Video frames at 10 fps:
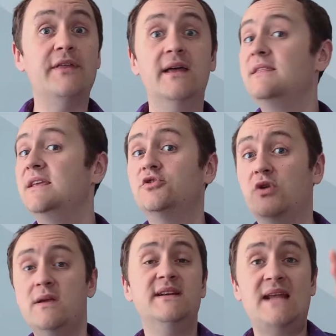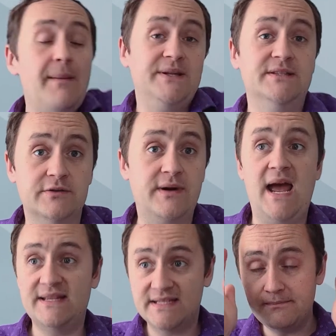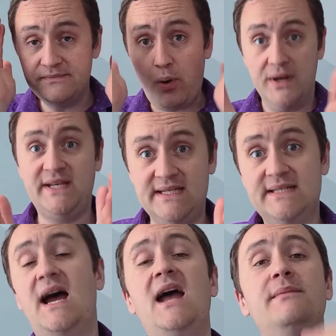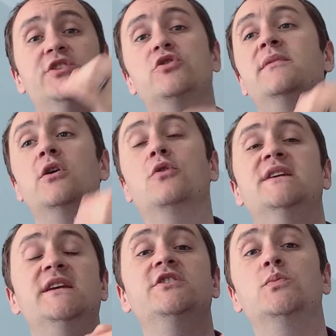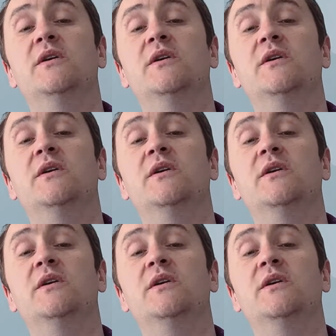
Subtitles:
then, the treatment happens, right? At some point in time, the treatment goes into